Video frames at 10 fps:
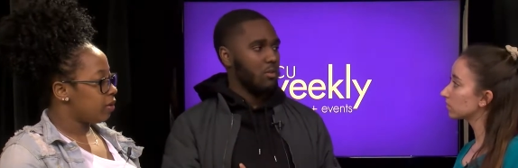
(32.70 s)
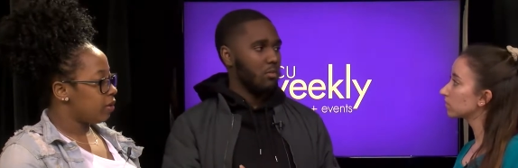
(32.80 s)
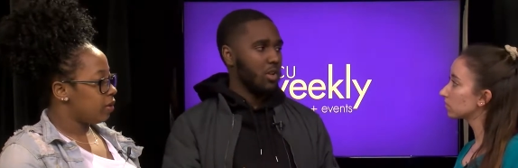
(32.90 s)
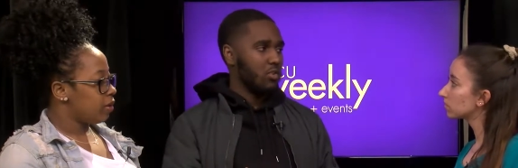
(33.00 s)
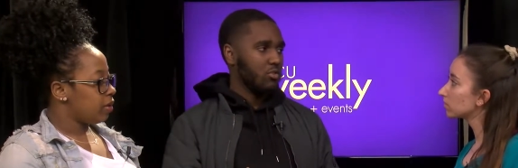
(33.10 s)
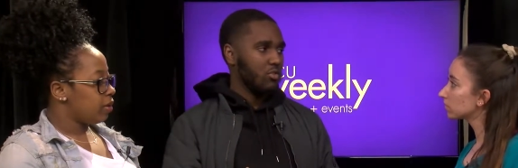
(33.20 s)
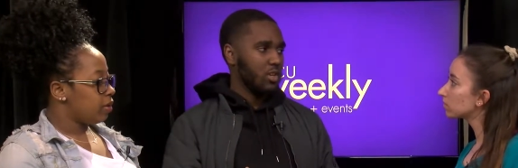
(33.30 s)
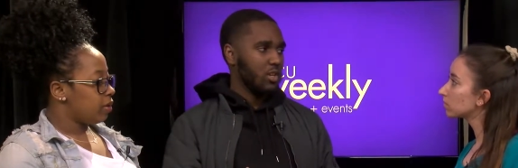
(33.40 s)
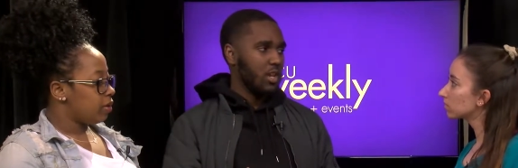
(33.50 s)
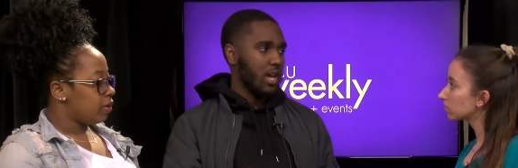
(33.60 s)

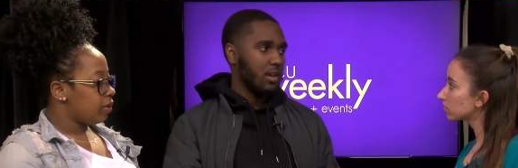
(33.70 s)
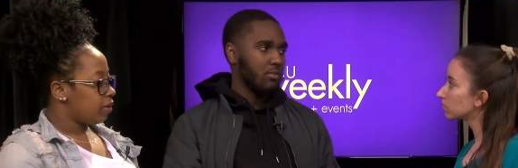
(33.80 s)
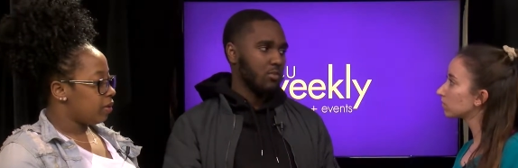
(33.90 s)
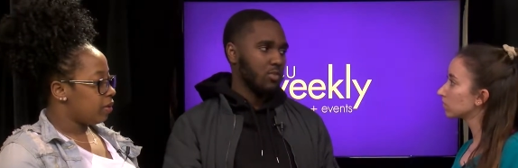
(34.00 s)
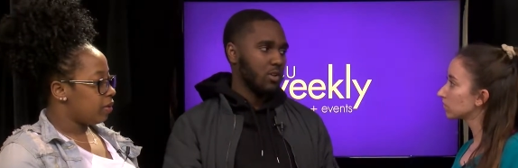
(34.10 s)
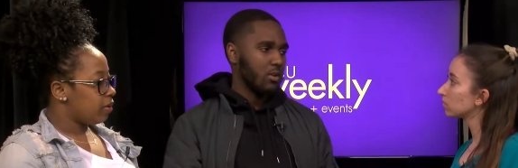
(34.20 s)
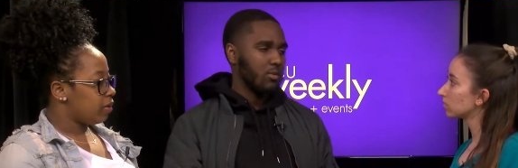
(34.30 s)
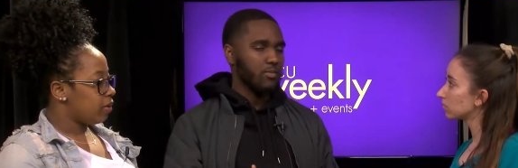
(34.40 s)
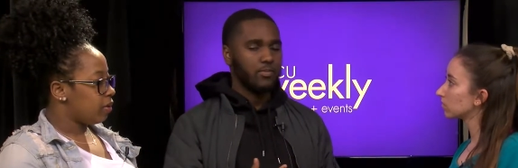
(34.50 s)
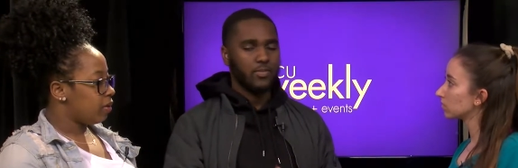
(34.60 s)
Speaker 1: ministry name.
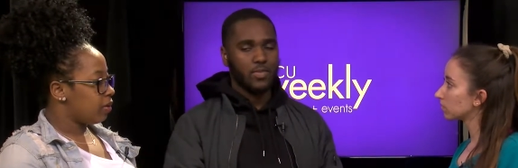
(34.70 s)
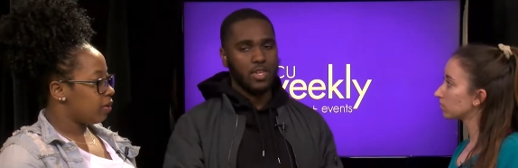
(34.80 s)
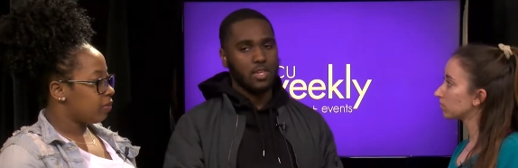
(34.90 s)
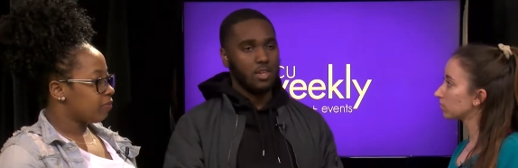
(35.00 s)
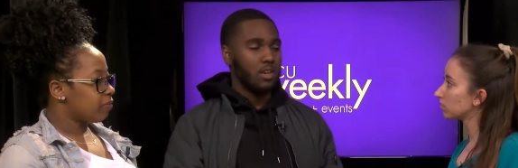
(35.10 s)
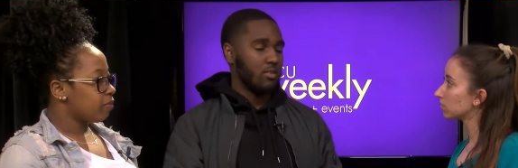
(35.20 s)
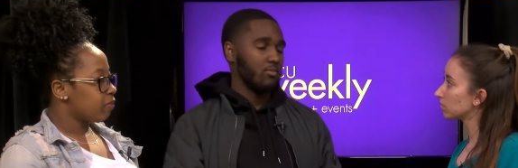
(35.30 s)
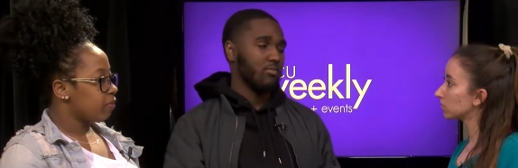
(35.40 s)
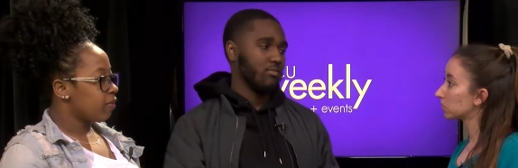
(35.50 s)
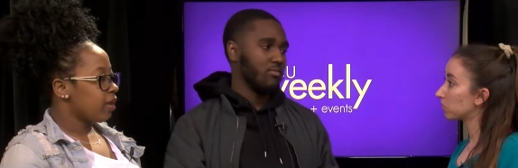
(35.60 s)
So, yeah.
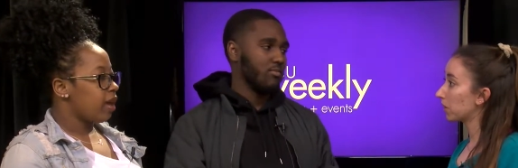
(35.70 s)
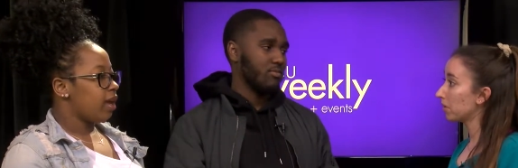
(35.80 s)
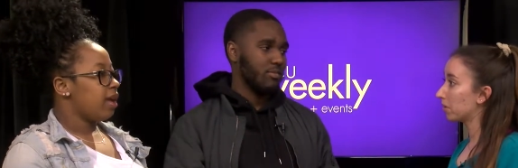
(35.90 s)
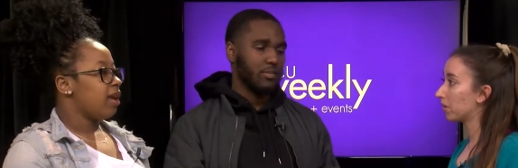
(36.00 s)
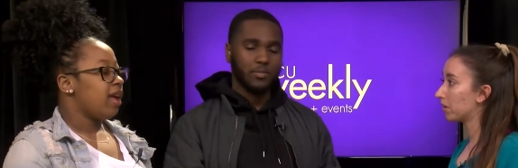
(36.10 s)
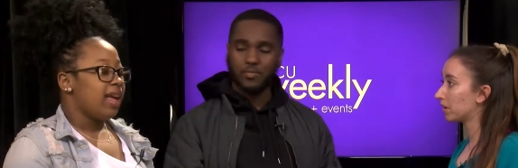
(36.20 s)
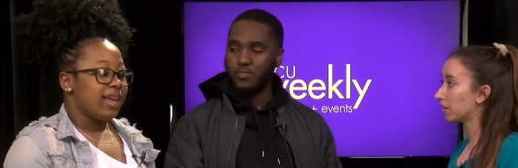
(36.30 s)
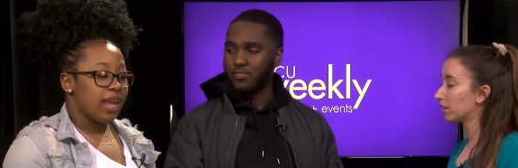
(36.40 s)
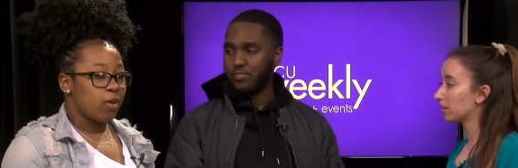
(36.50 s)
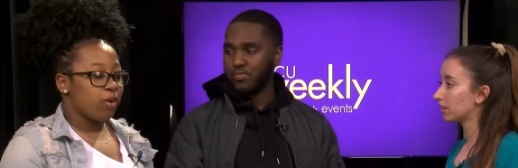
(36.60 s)
Speaker 2: Wow.
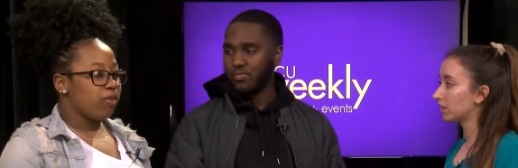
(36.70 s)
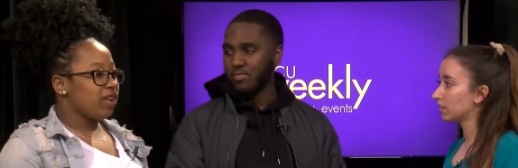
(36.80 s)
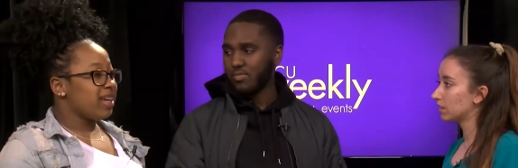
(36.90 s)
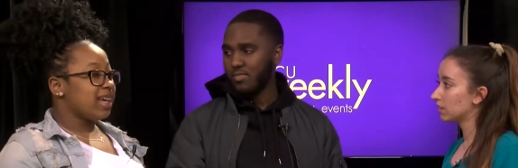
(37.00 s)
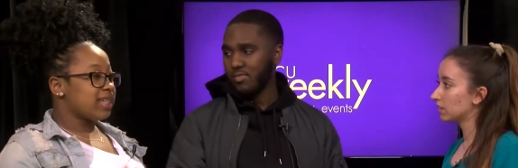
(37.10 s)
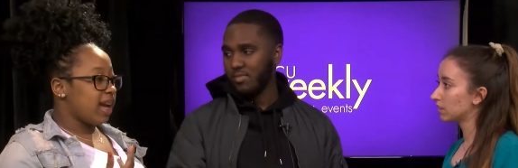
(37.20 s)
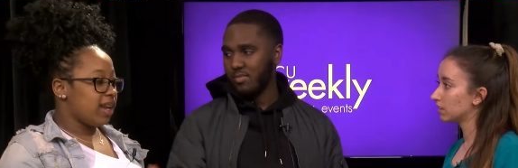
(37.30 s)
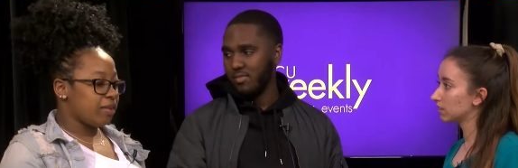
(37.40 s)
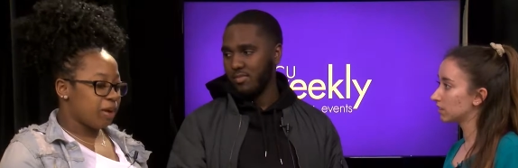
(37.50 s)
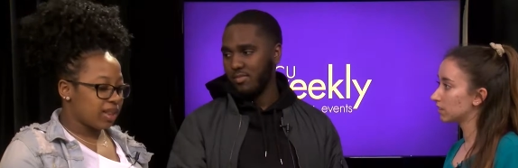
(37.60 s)
Yeah, we're really
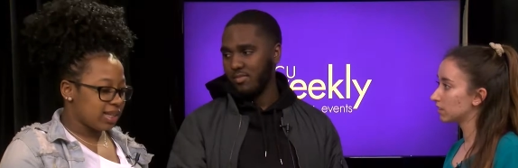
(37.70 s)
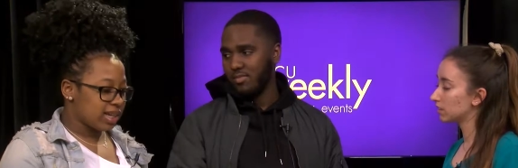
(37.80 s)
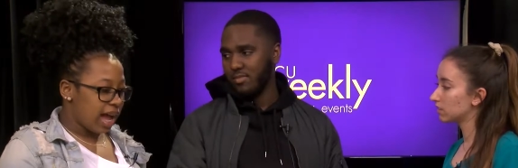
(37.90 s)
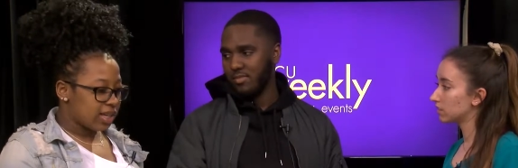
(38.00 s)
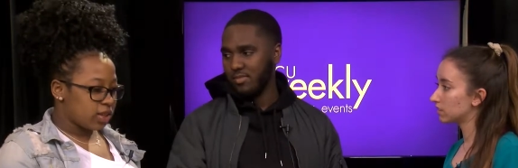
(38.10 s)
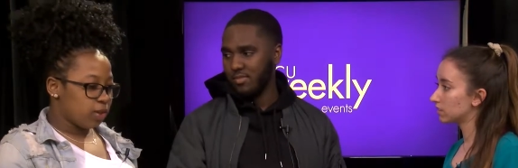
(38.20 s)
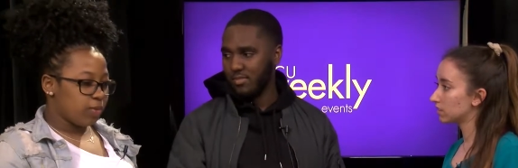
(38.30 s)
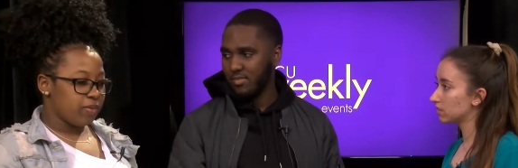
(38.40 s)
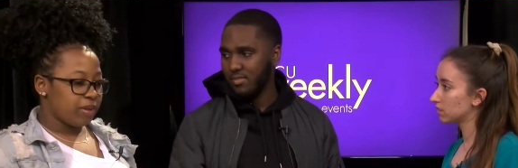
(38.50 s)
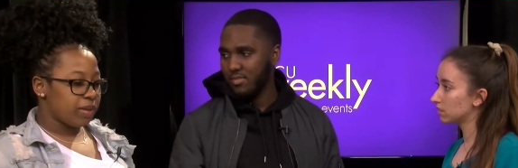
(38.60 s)
excited about this concert.
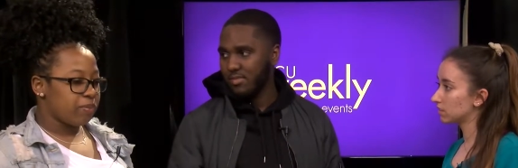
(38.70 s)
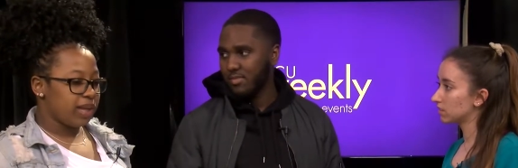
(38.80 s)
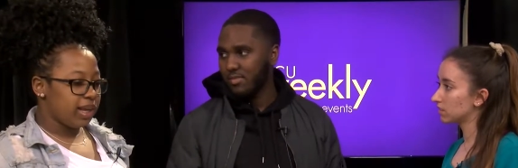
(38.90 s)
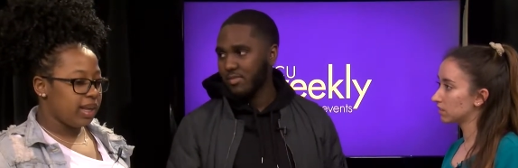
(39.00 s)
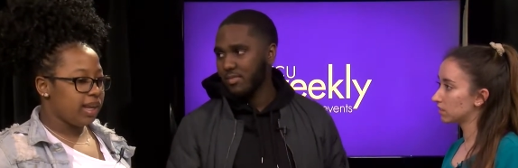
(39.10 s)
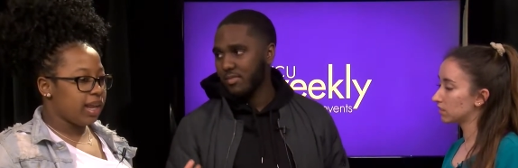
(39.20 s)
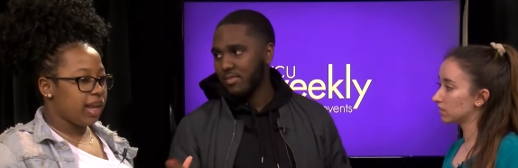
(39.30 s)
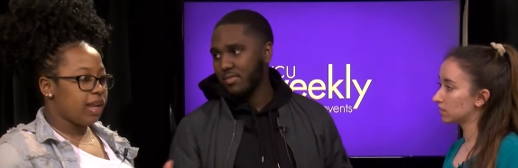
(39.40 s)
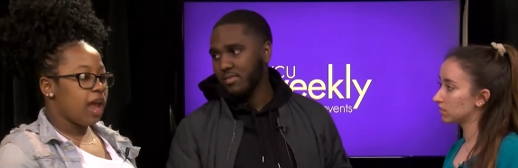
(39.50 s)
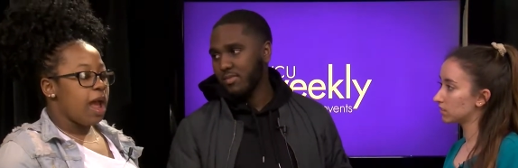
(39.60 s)
We've been planning
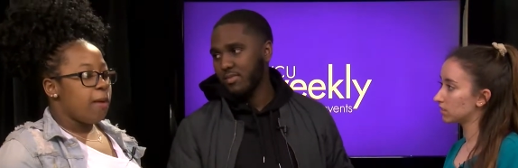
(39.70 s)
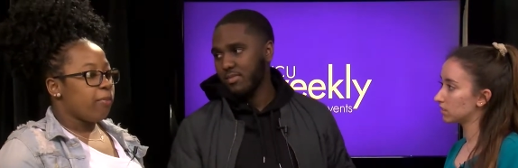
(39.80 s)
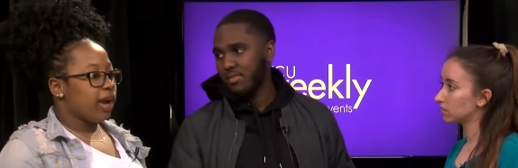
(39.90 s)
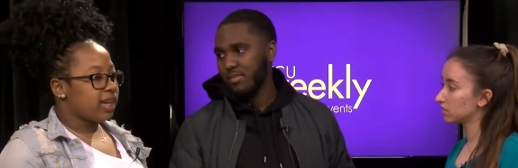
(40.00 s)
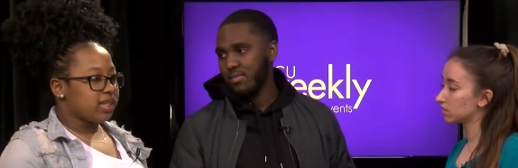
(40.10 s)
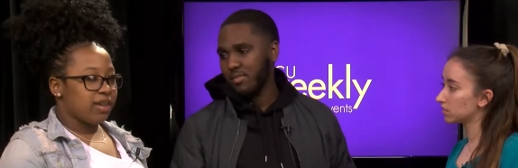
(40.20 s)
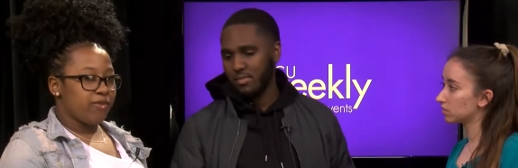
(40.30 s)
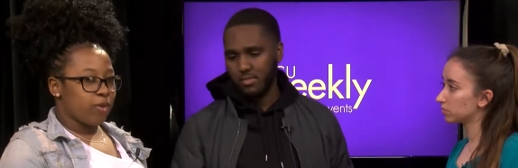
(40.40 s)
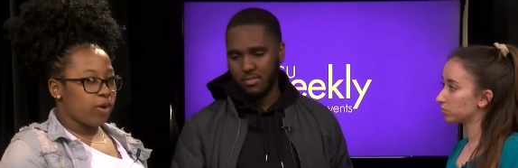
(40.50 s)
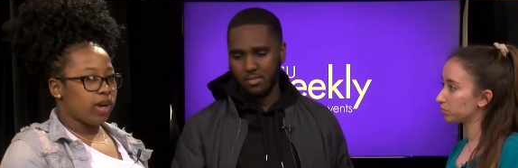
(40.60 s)
and practicing
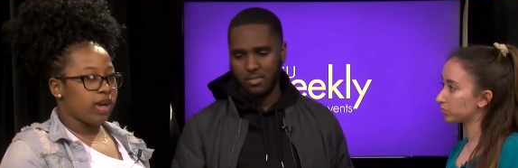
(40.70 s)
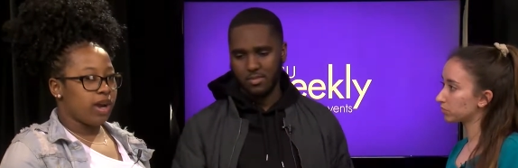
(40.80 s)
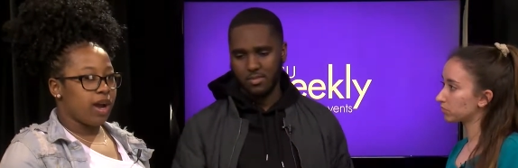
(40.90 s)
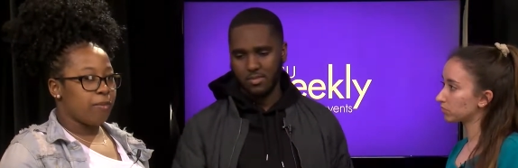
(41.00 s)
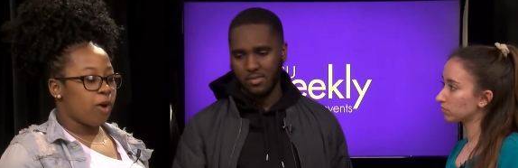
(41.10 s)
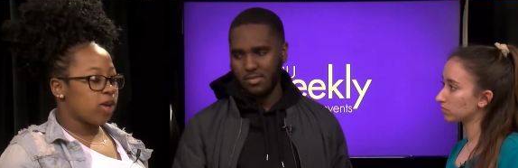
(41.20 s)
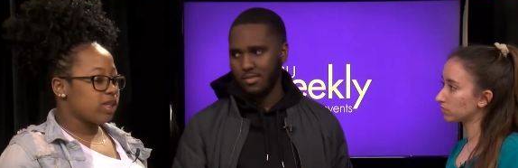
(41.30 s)
for it um, all